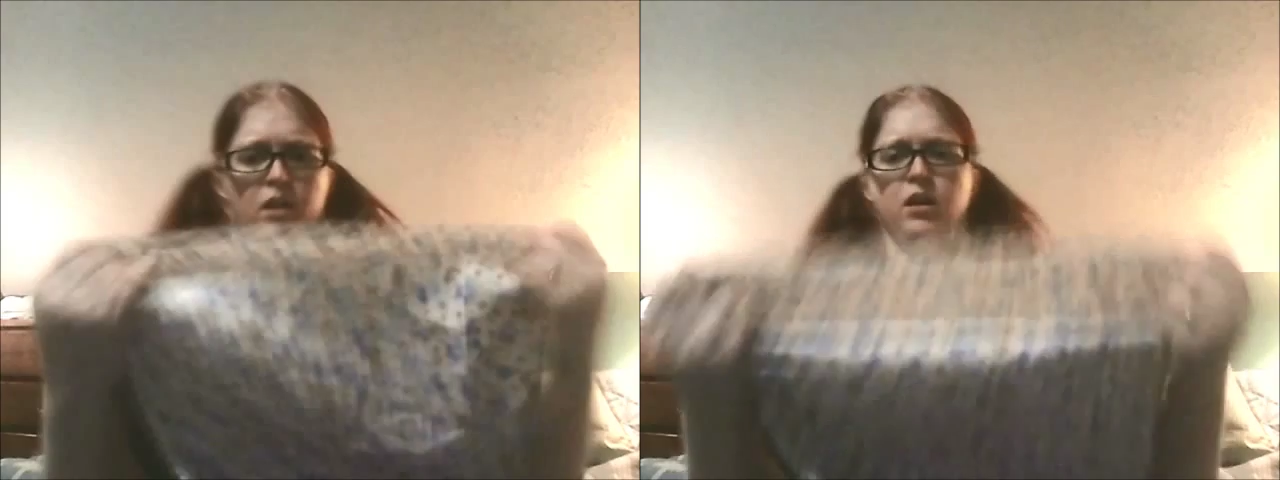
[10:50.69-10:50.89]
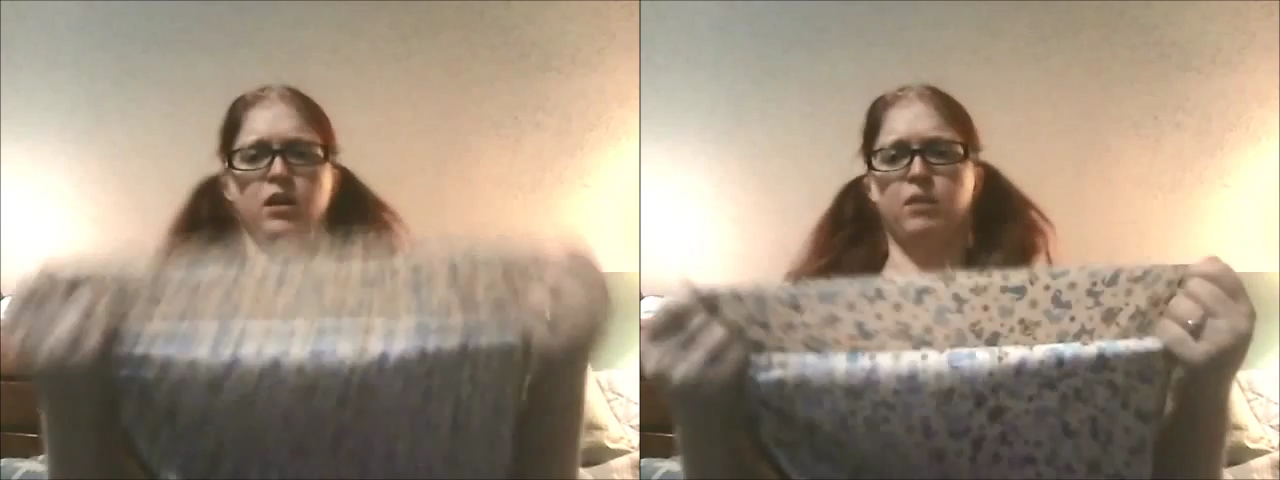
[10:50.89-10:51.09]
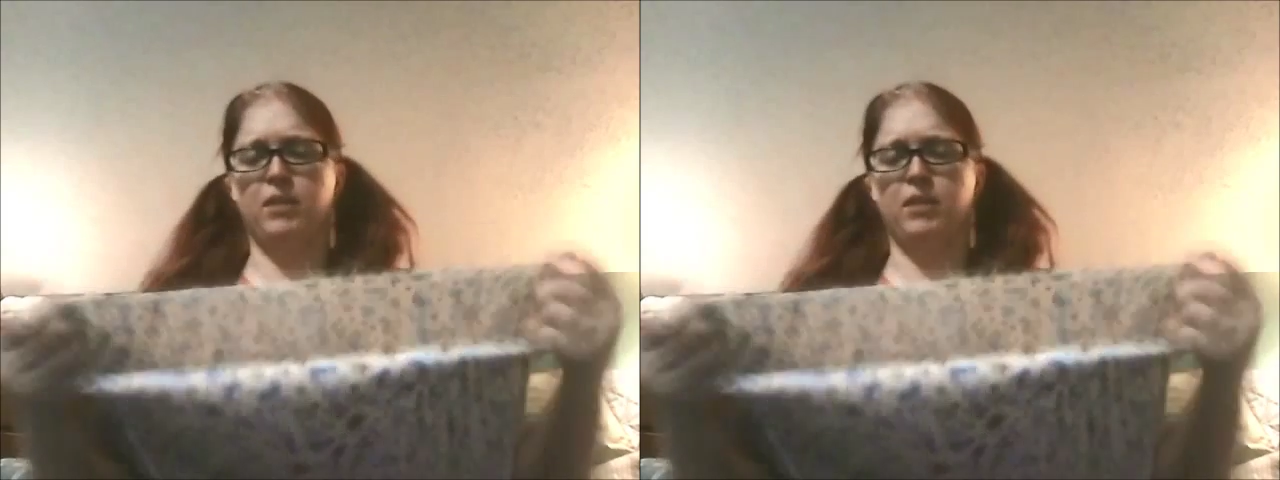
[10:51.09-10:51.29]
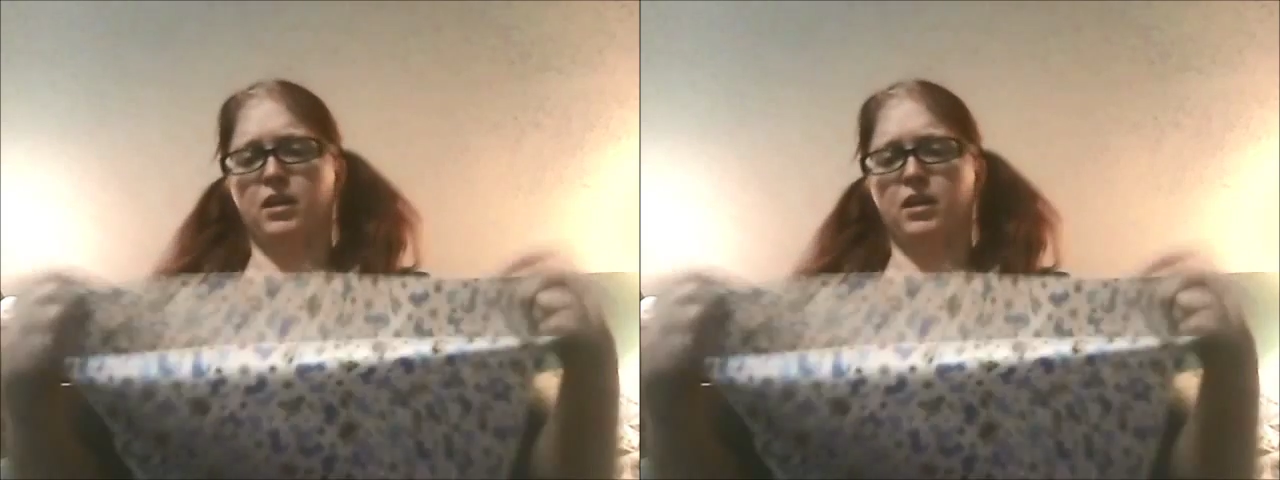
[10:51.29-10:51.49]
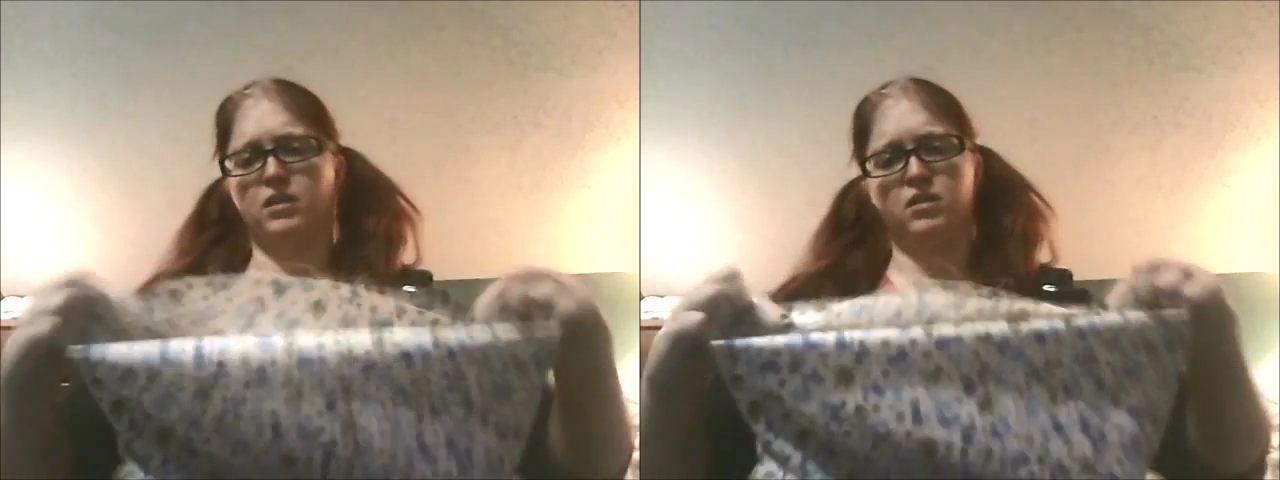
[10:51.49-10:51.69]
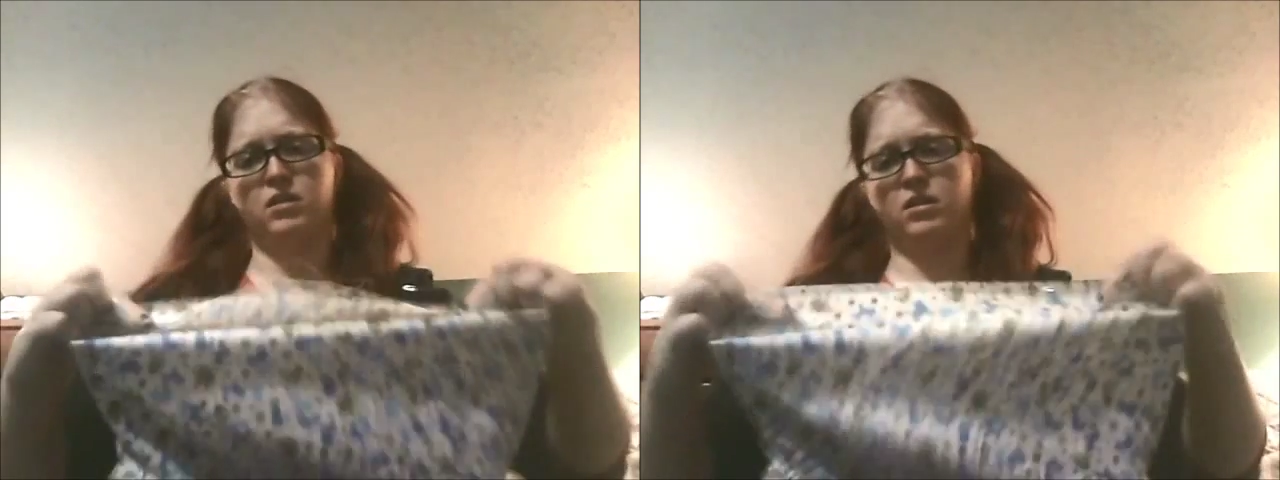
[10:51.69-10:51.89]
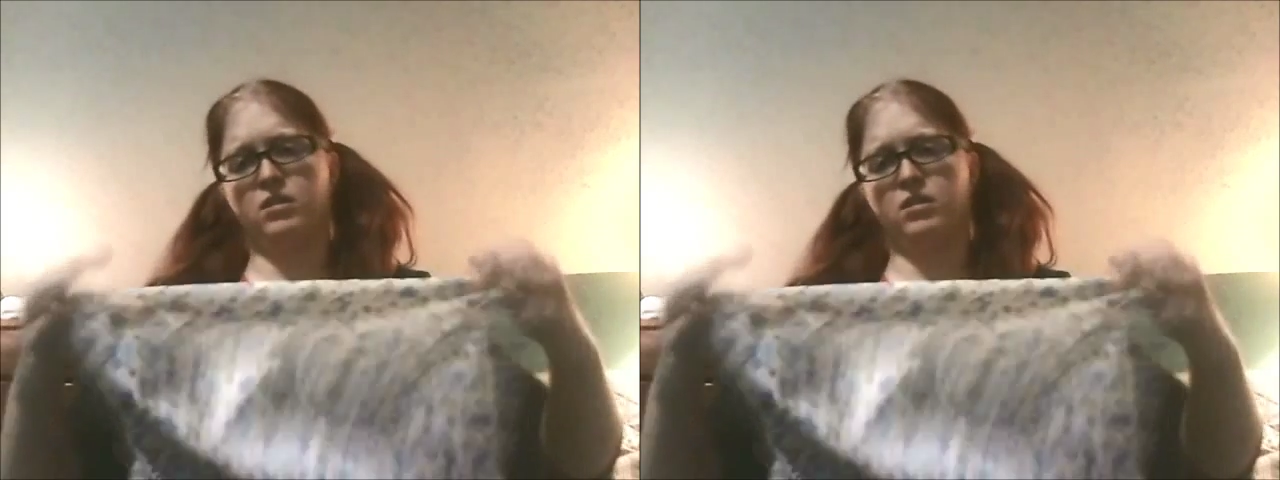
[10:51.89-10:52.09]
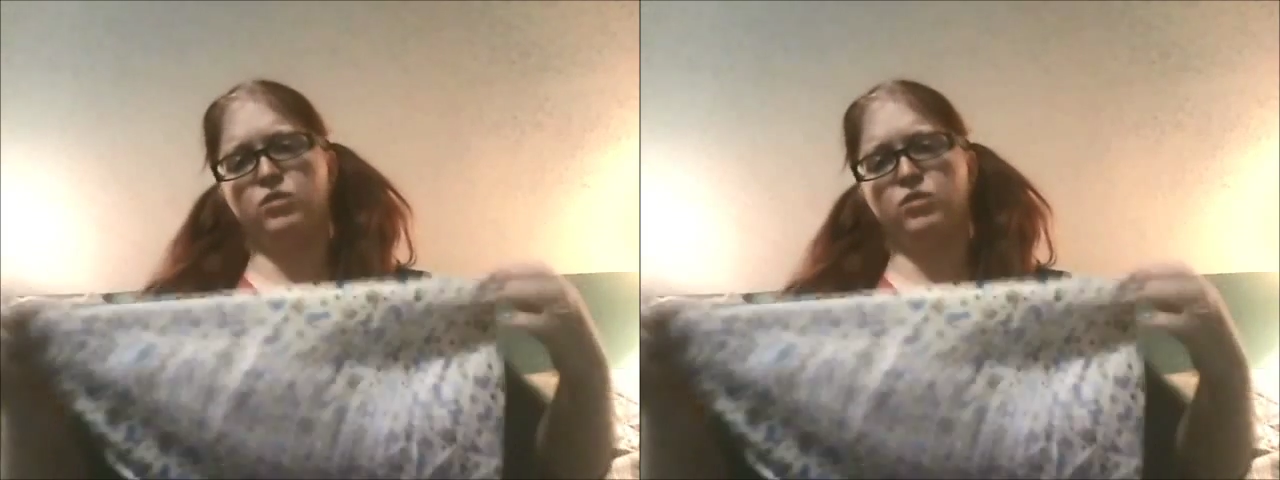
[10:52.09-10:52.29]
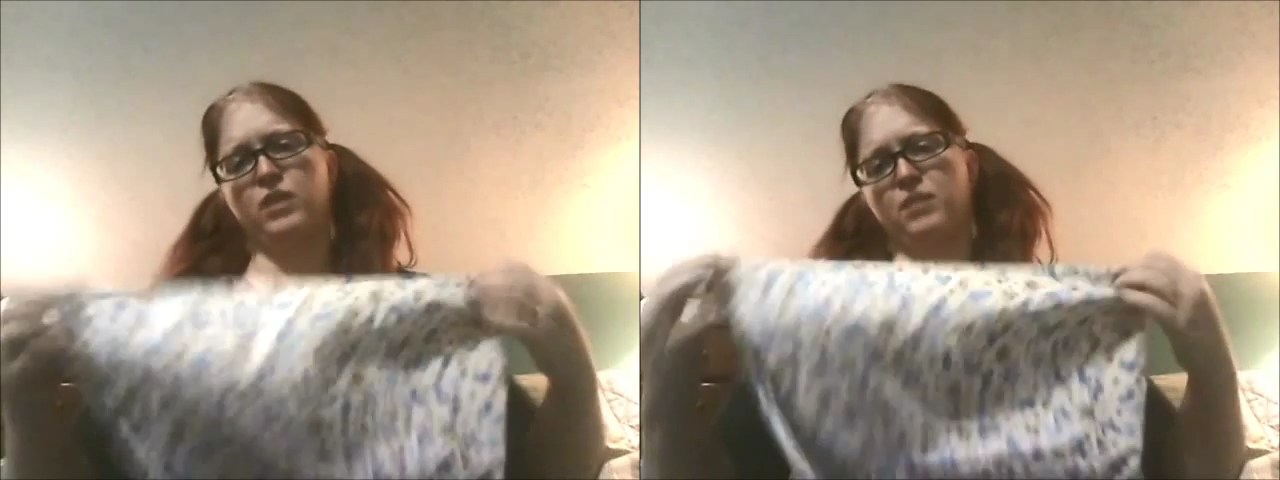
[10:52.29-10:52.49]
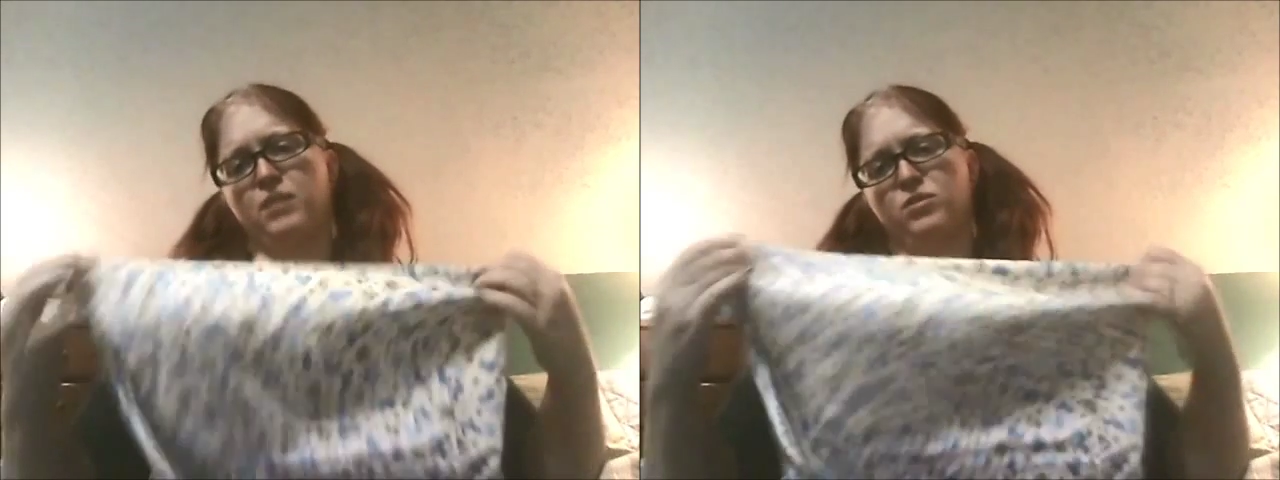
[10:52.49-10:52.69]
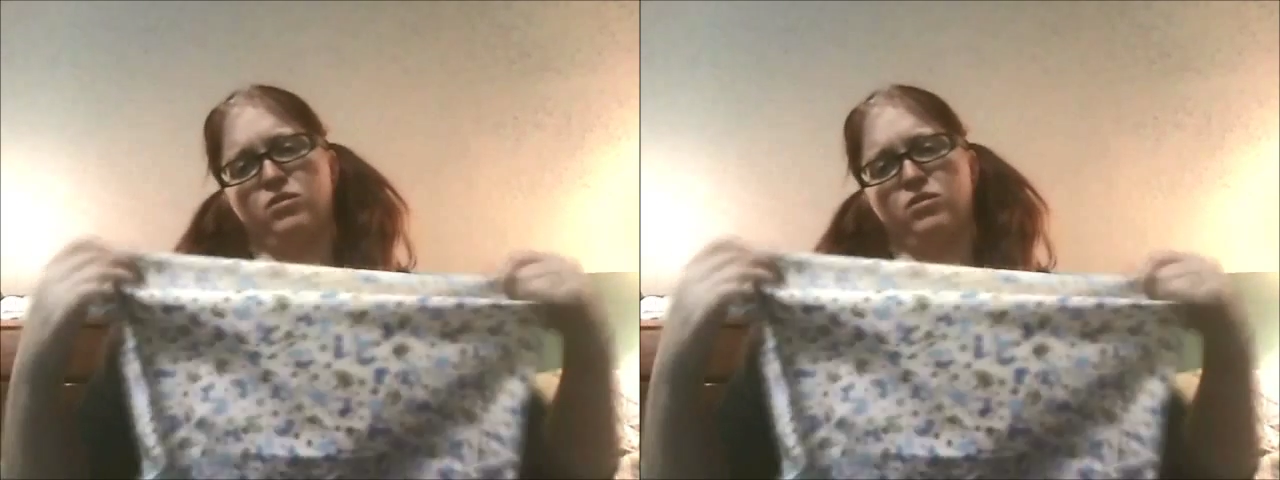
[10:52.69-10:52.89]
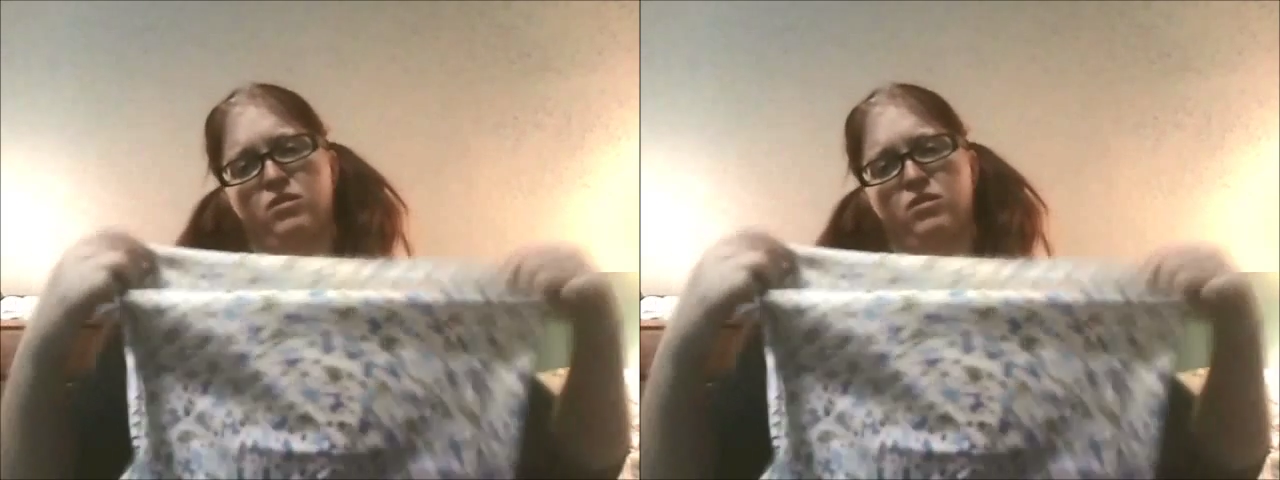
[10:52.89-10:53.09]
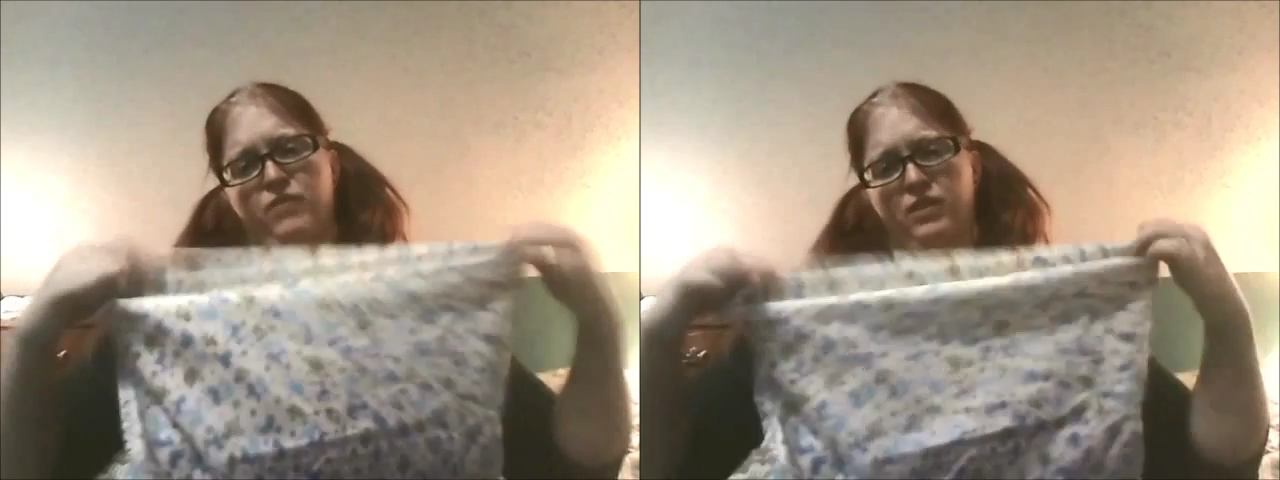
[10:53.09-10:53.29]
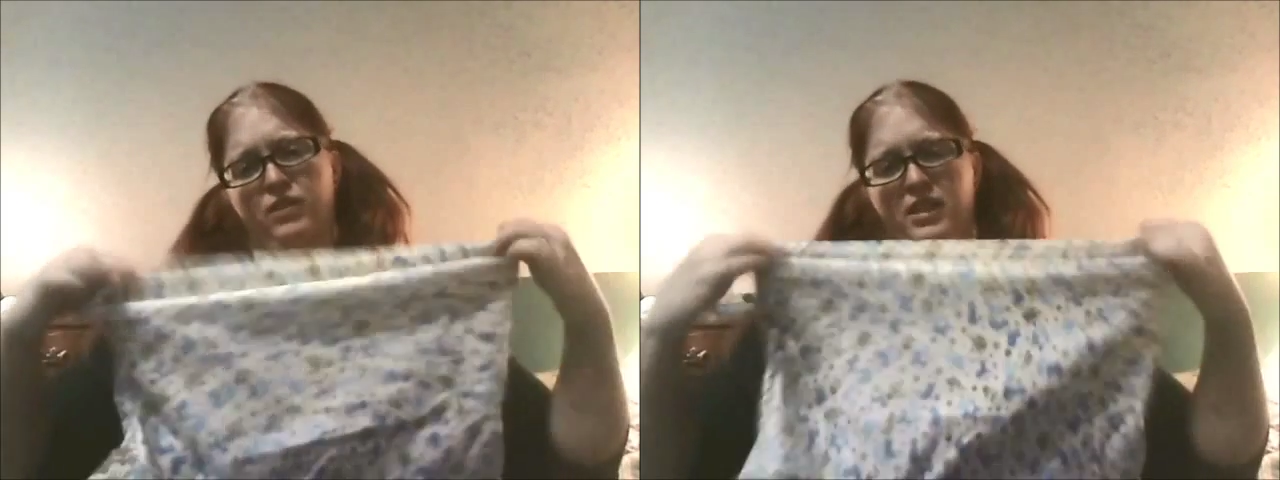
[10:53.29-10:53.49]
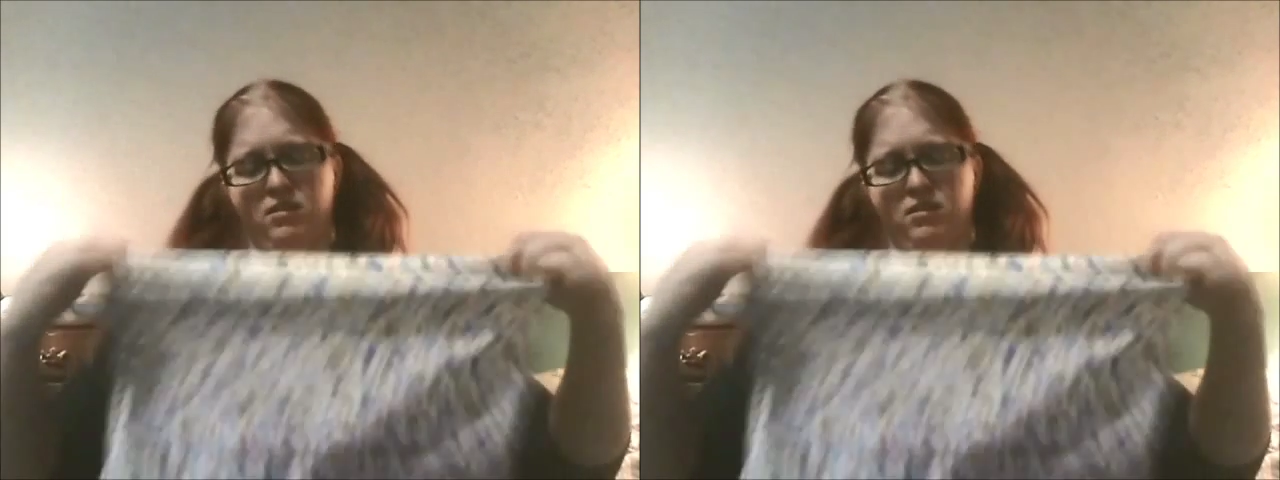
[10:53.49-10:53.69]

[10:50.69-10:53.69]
and doing hems are a fairly,